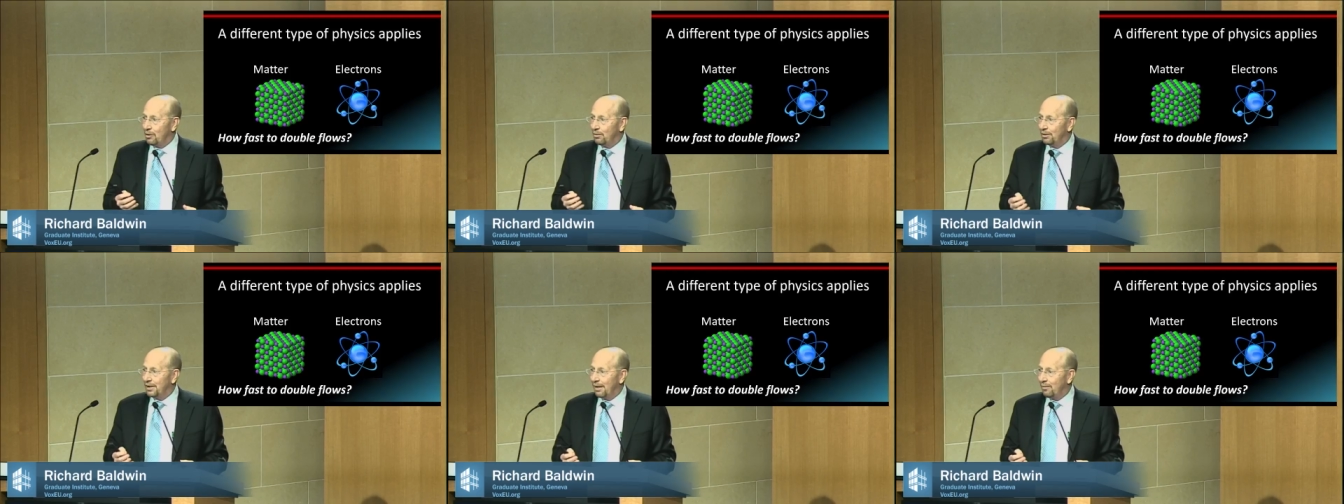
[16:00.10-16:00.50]

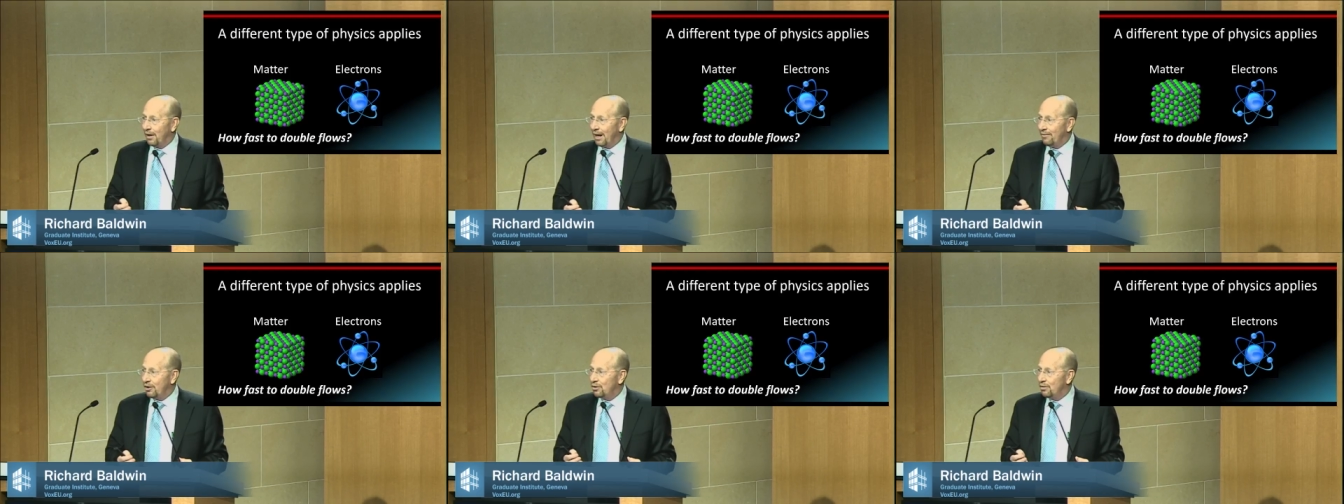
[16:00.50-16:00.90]
will double
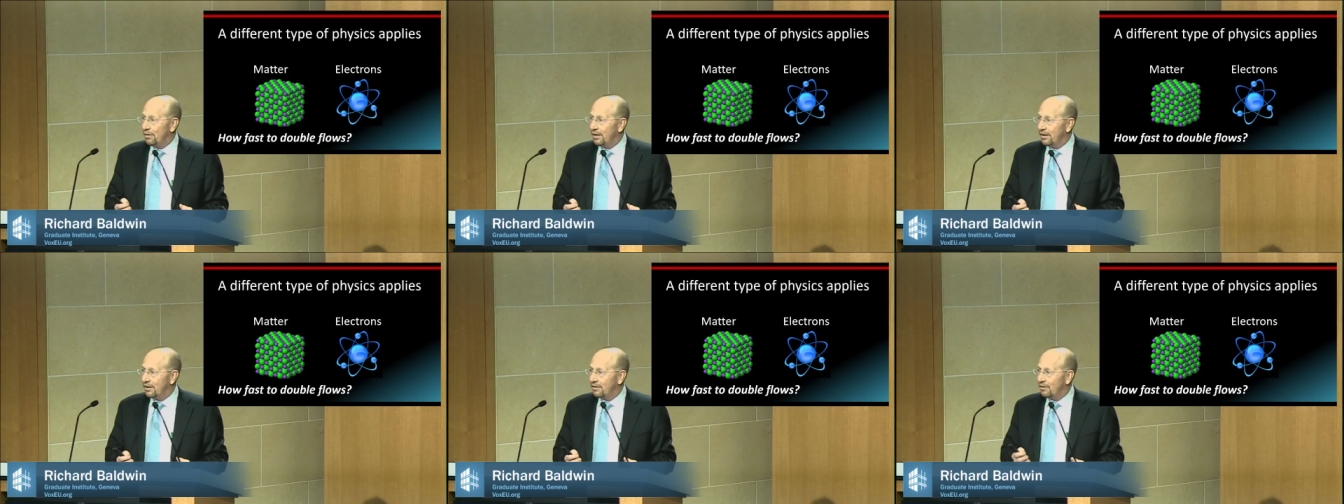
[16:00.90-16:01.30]
every 2
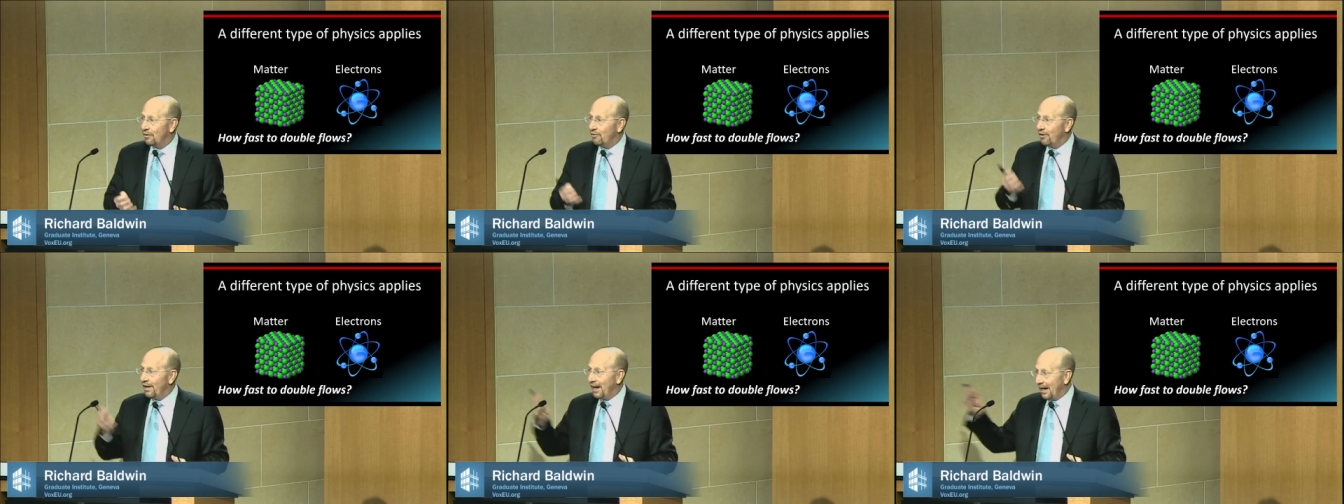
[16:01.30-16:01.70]
years
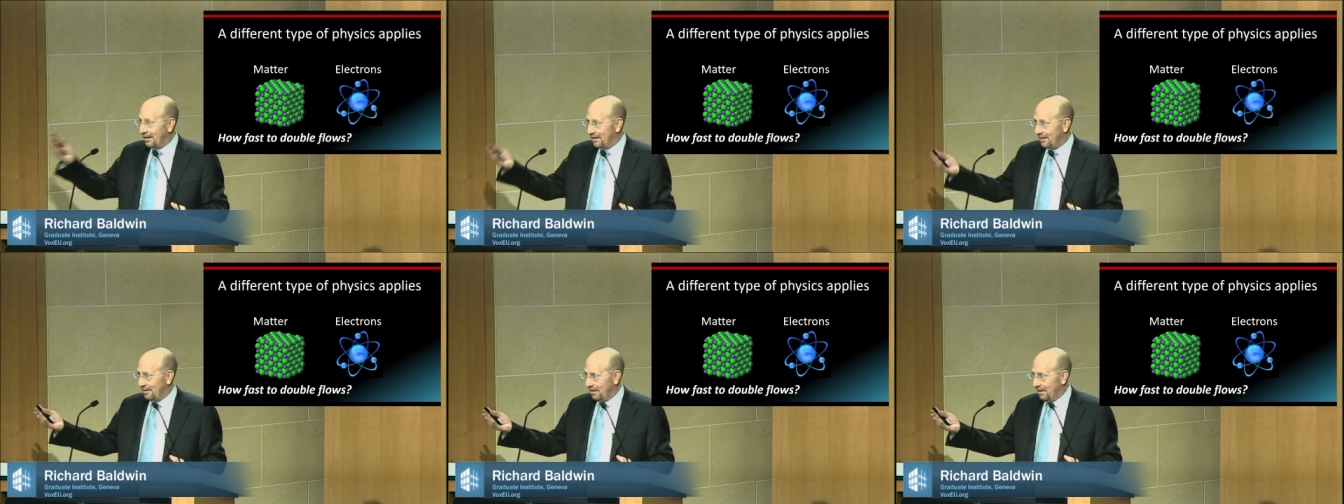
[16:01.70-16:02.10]
for the
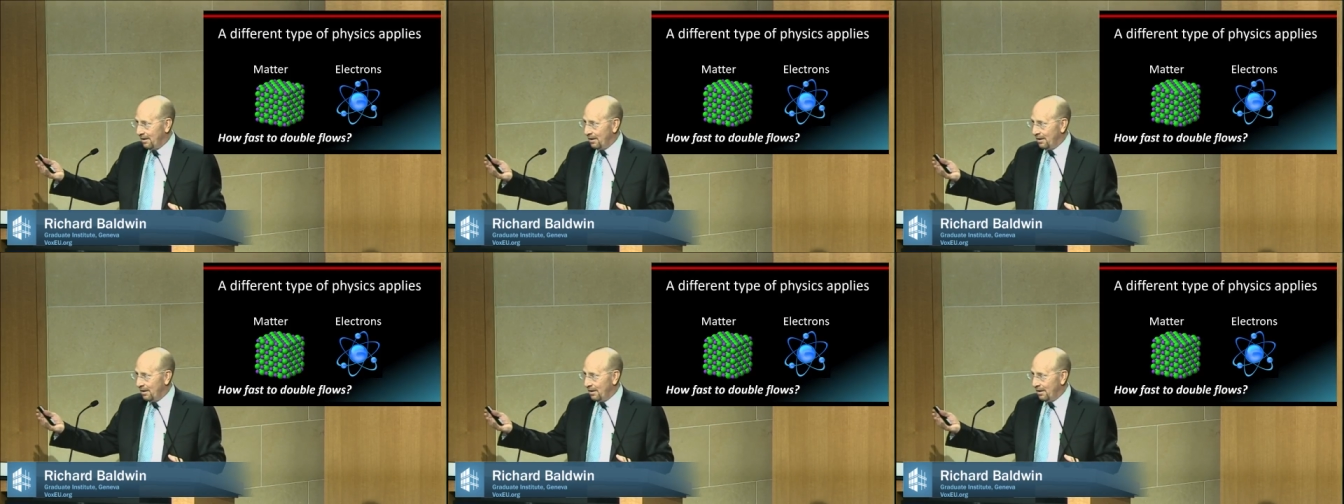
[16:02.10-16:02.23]
next.